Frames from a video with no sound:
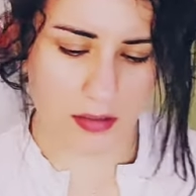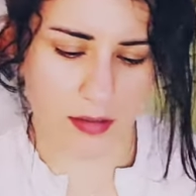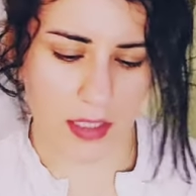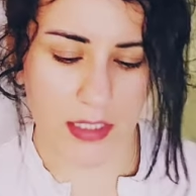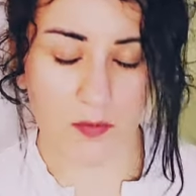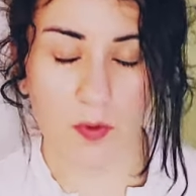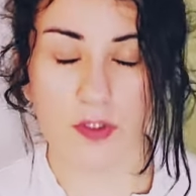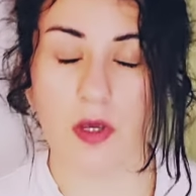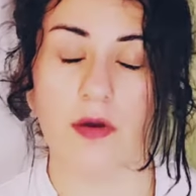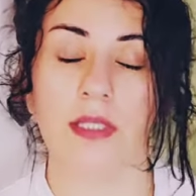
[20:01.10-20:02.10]
is what's
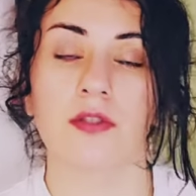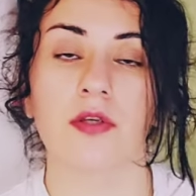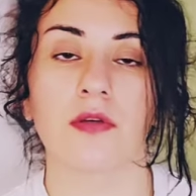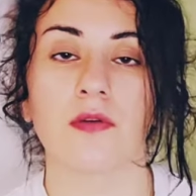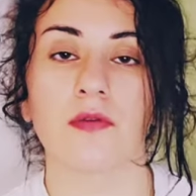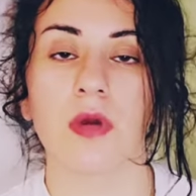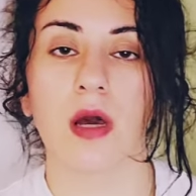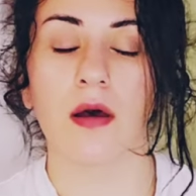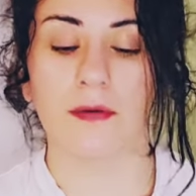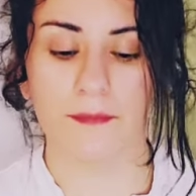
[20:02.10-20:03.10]
going to
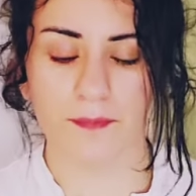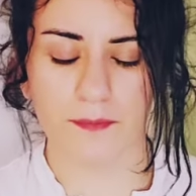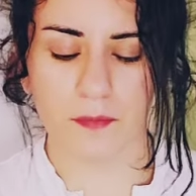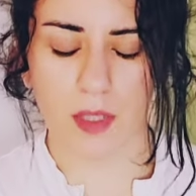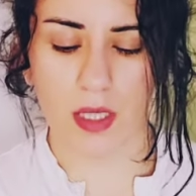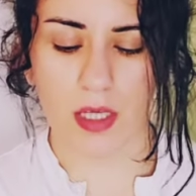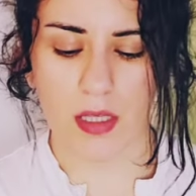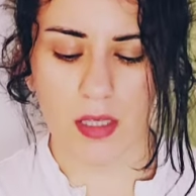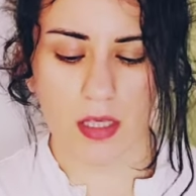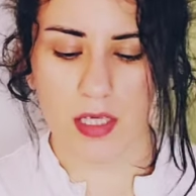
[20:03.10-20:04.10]
happen.
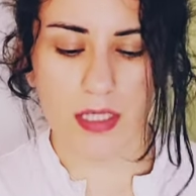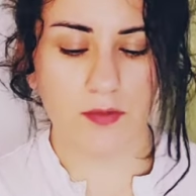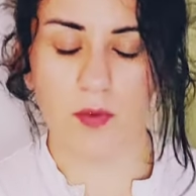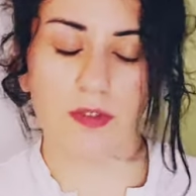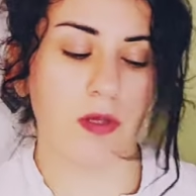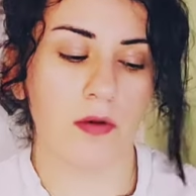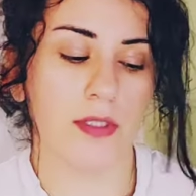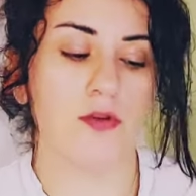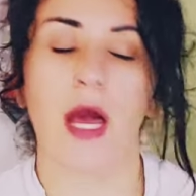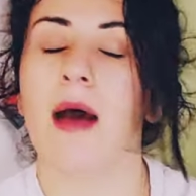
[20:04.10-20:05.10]
Does
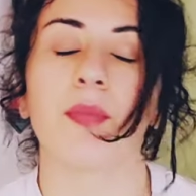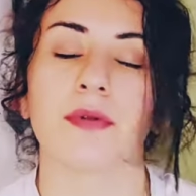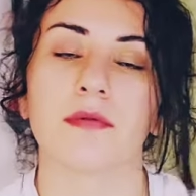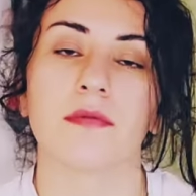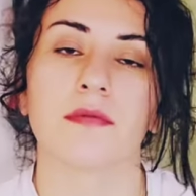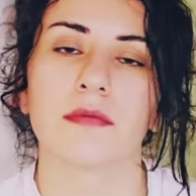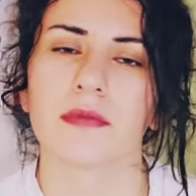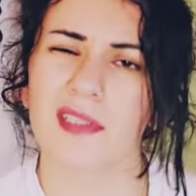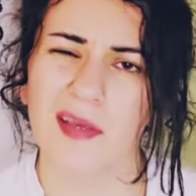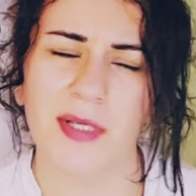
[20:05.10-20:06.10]

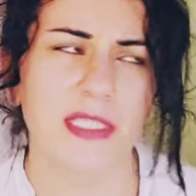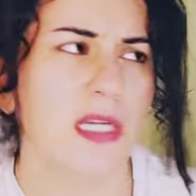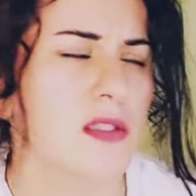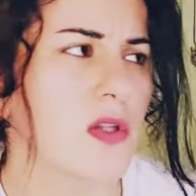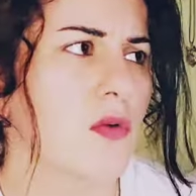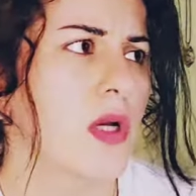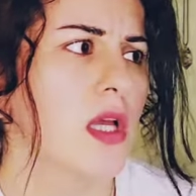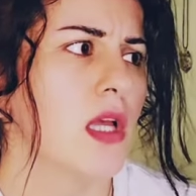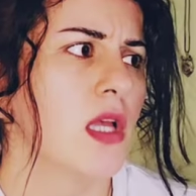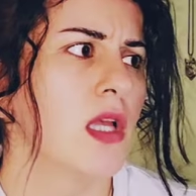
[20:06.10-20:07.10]
that make sense? So
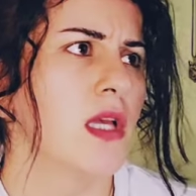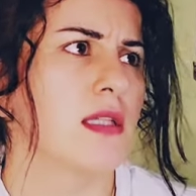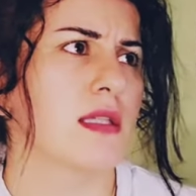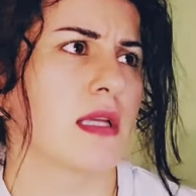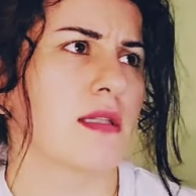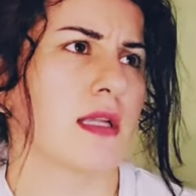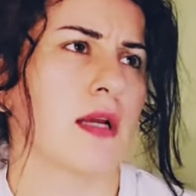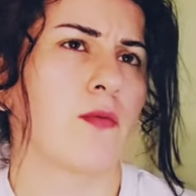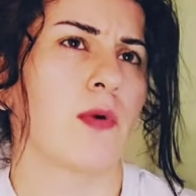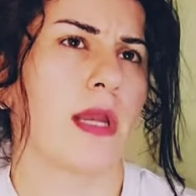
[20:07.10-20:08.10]
it's
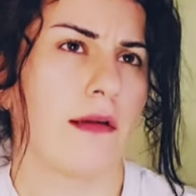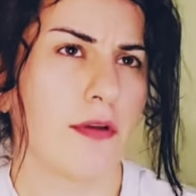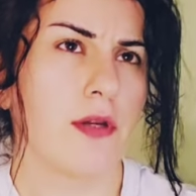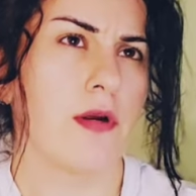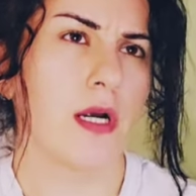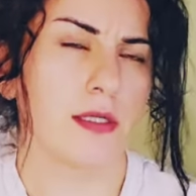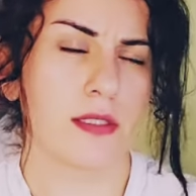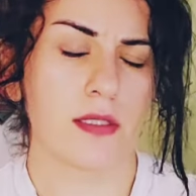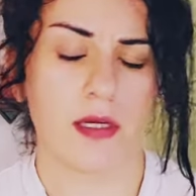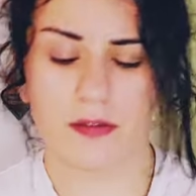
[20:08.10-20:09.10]
like whatever your heart
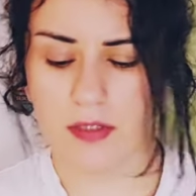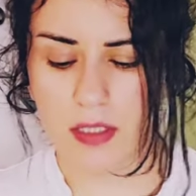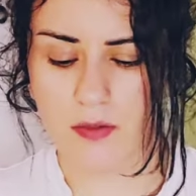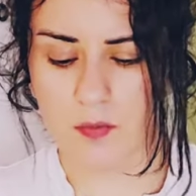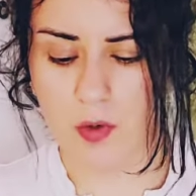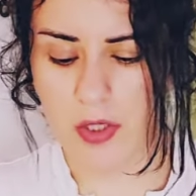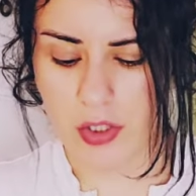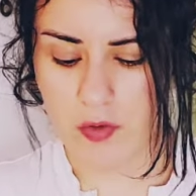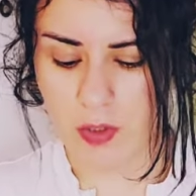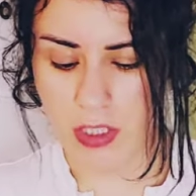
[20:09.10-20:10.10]
desires is what
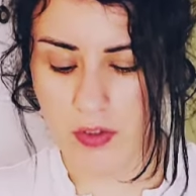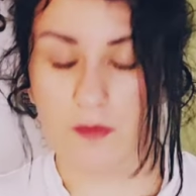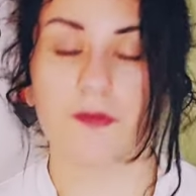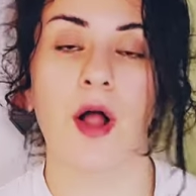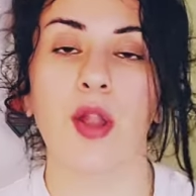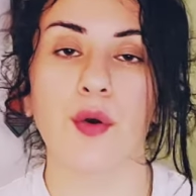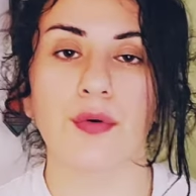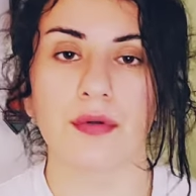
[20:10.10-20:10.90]
you need to follow.